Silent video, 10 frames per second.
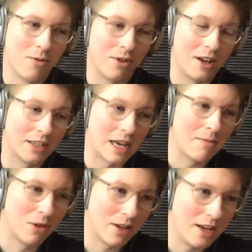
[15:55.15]
well, the
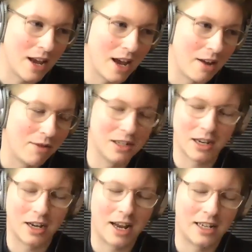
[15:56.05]
example he gave, he's
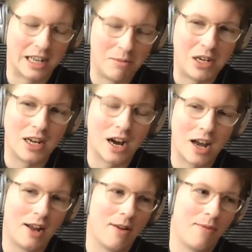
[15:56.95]
like an SAP guy,